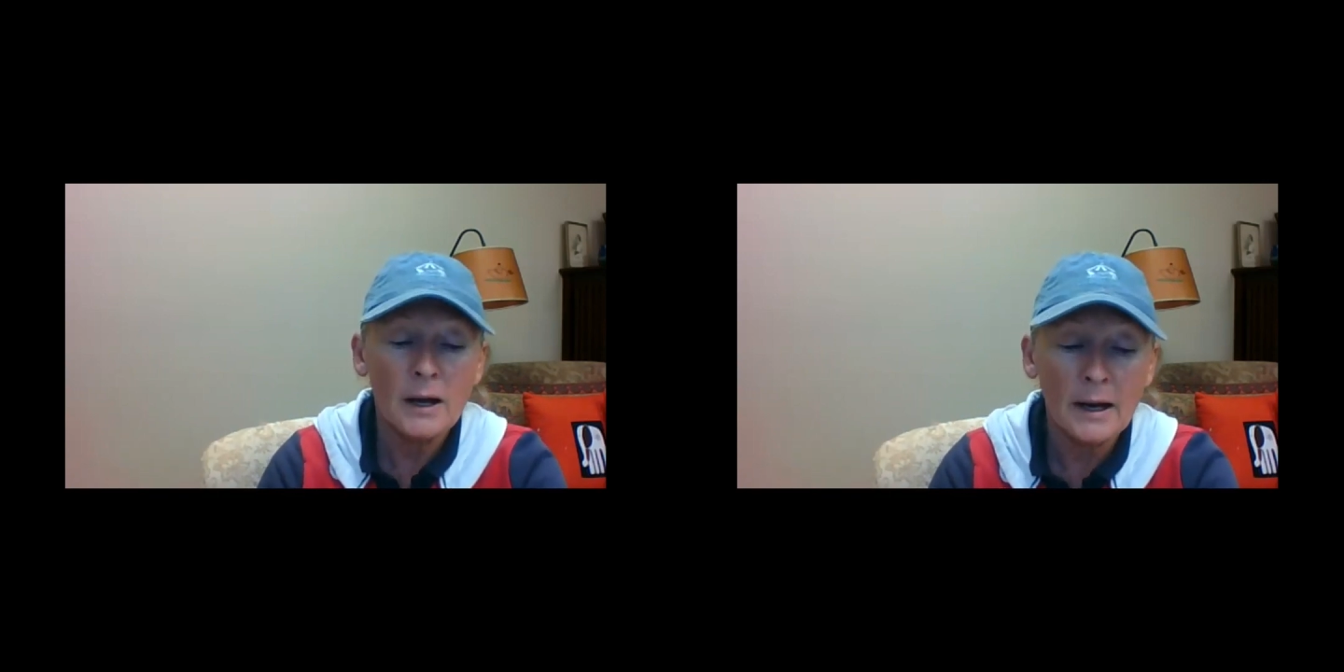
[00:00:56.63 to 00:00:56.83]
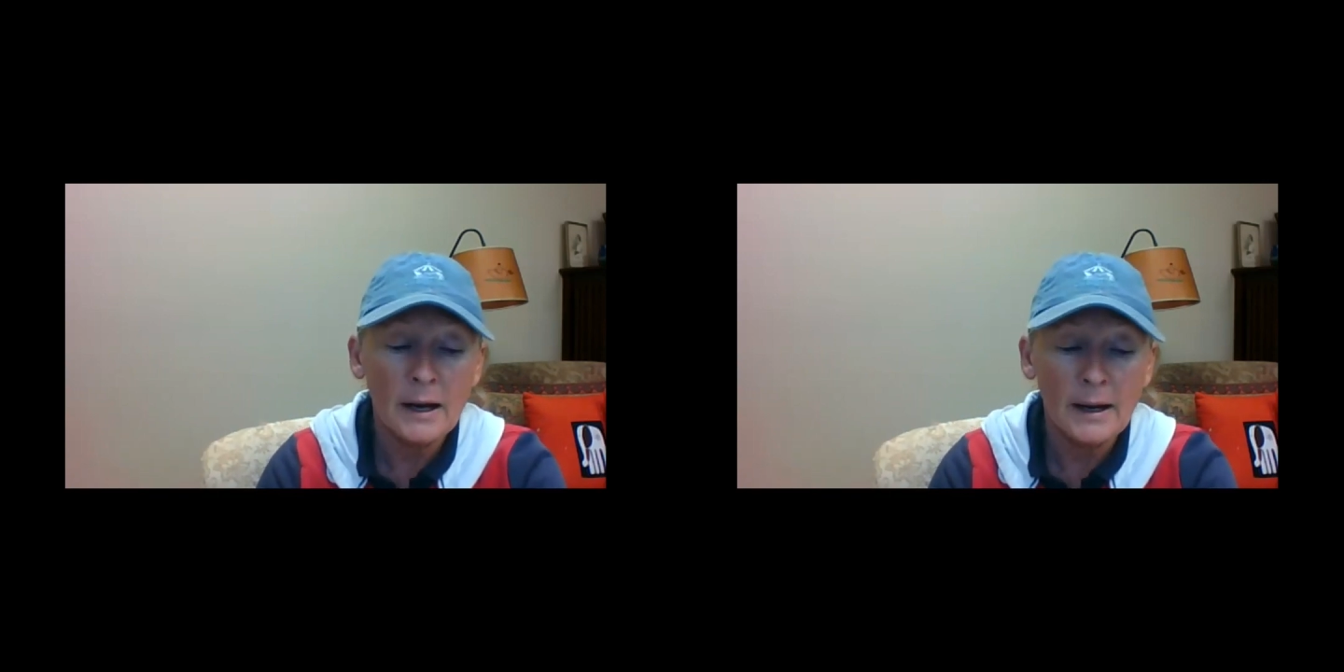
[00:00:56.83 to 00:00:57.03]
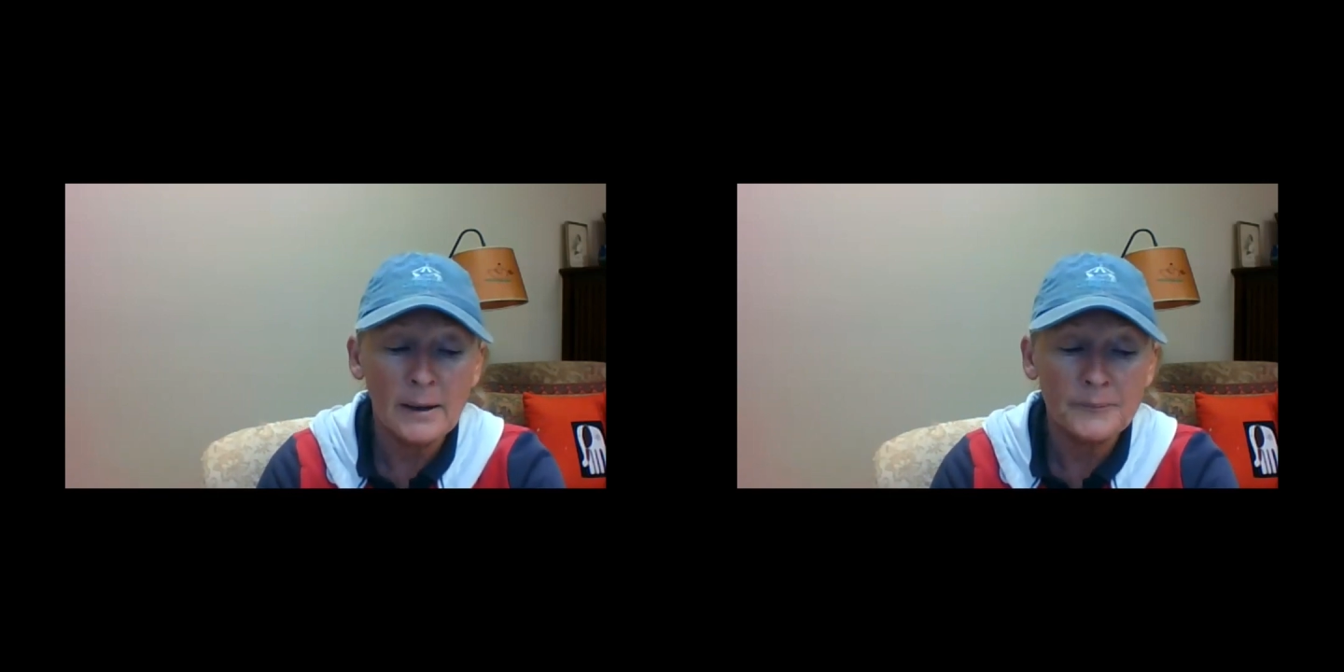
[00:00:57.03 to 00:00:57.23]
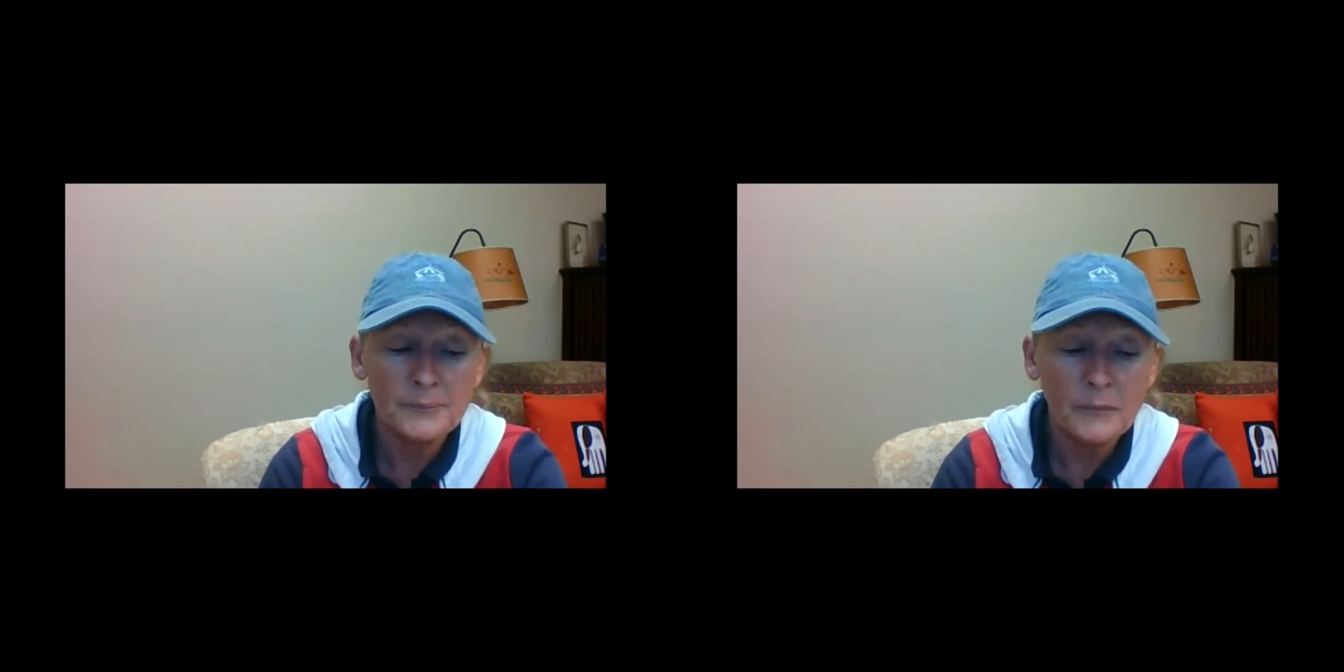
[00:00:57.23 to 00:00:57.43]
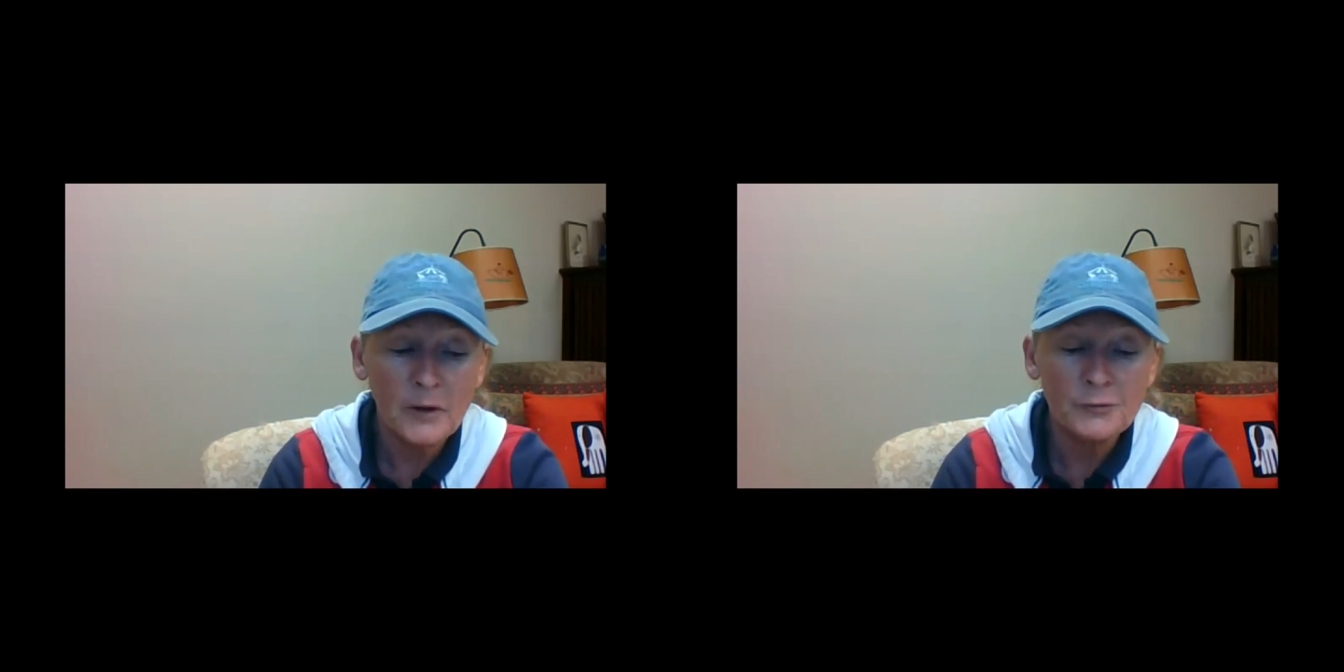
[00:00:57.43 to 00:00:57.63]

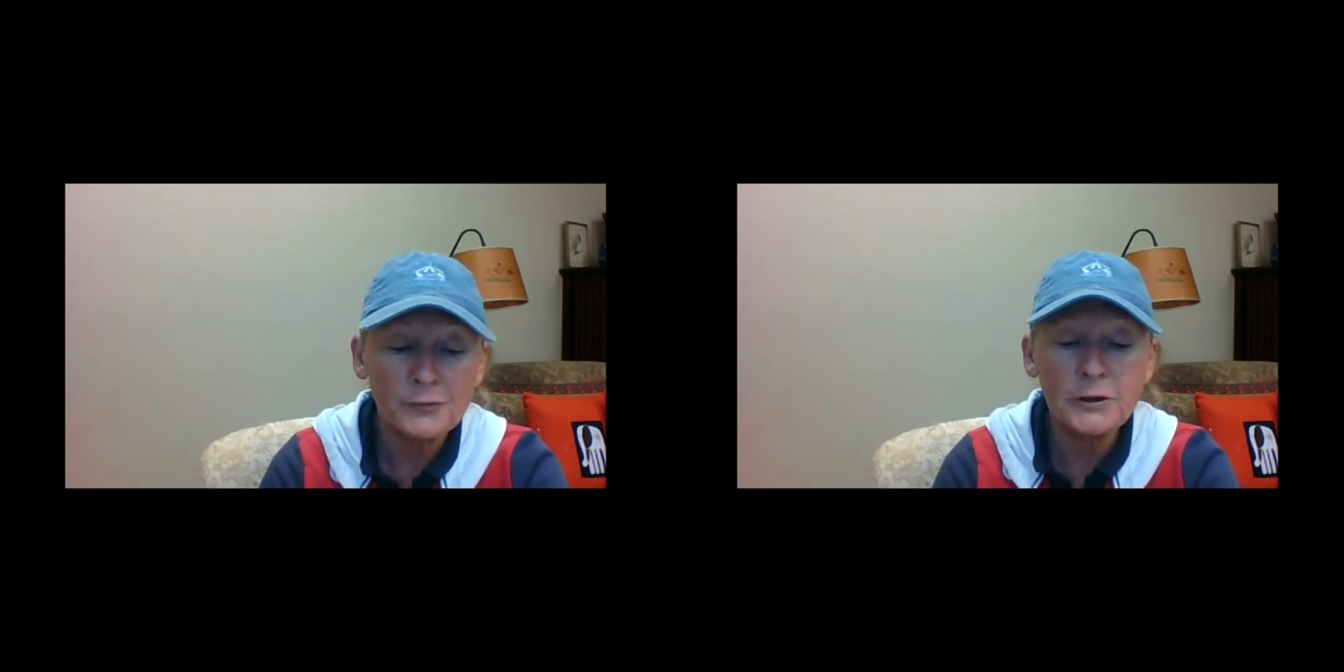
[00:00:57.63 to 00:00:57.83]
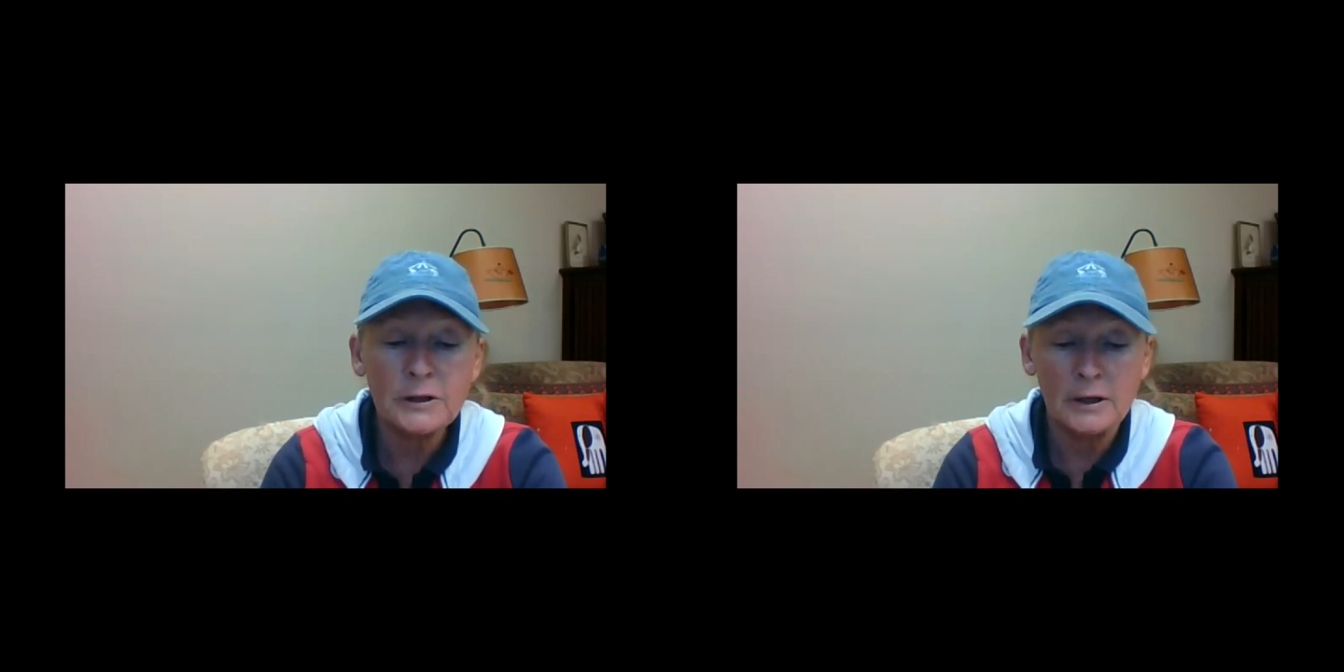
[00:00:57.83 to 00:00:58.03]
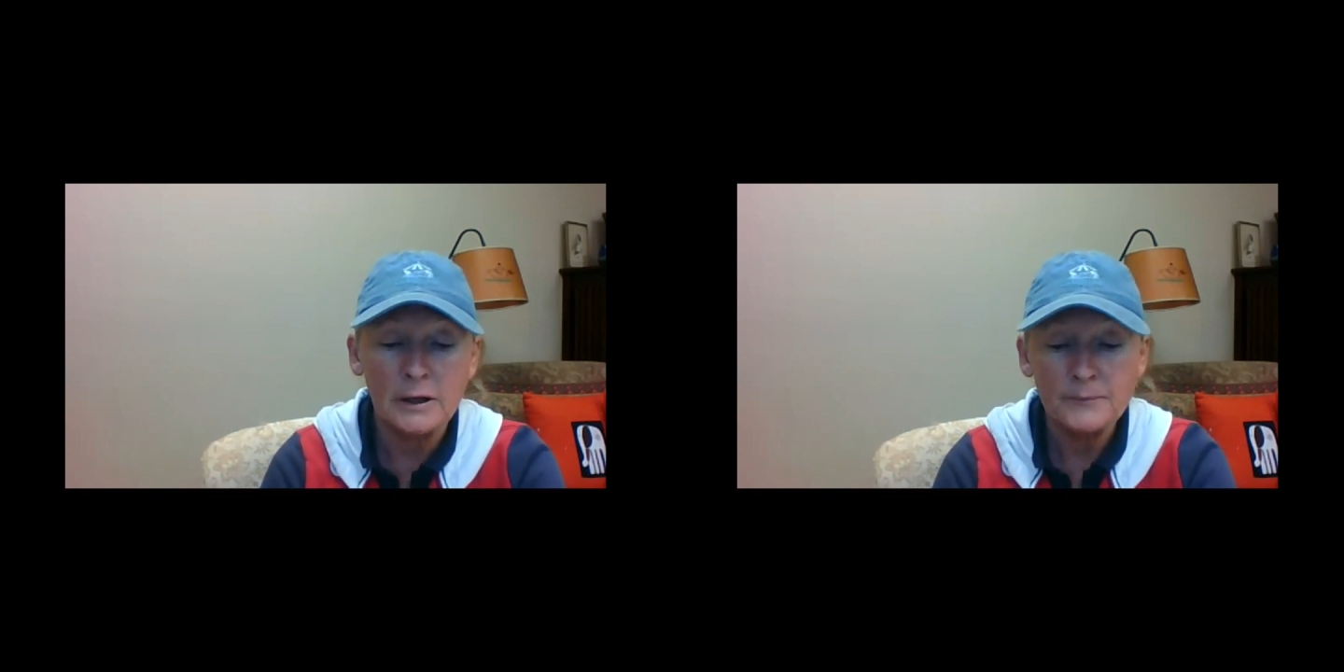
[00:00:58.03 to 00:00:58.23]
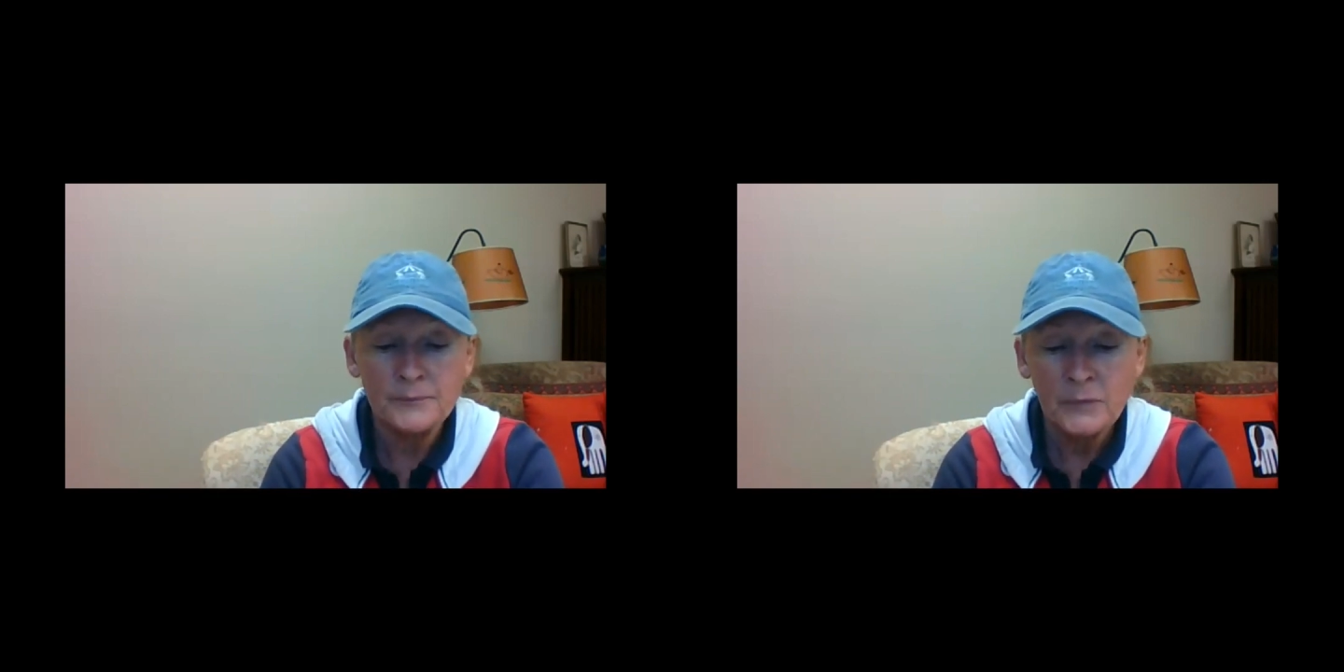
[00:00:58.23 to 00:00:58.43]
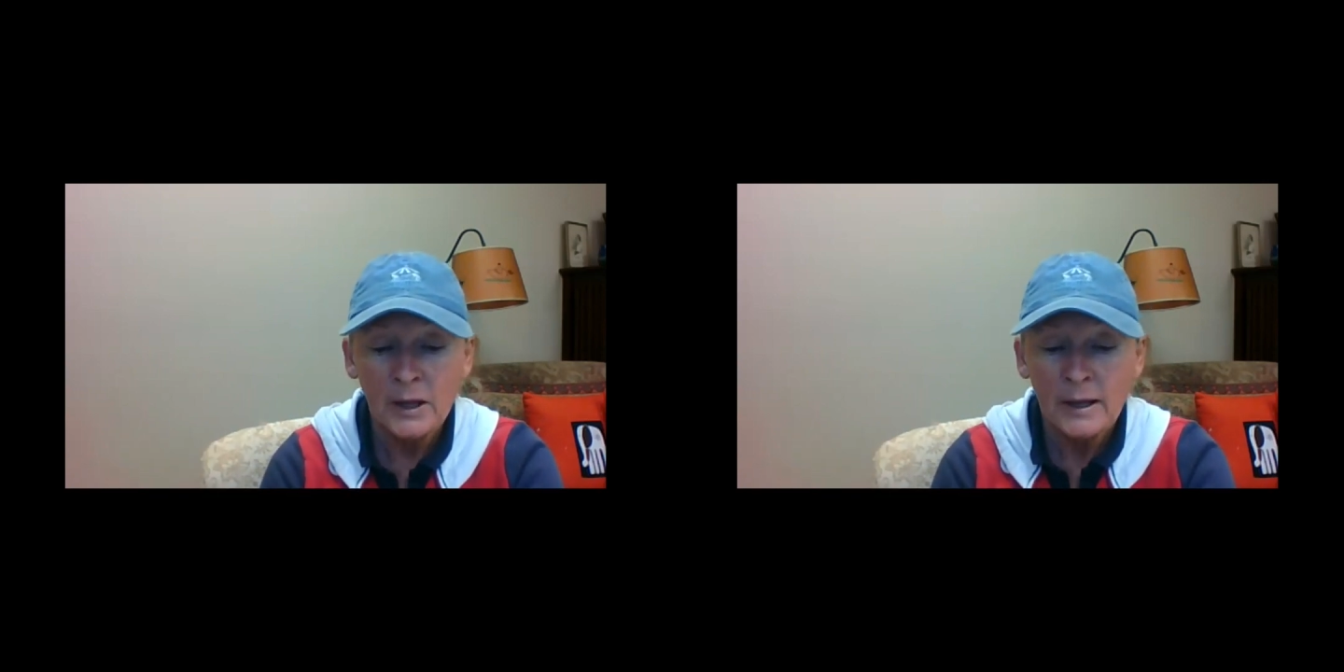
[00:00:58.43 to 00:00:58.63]
um, feel.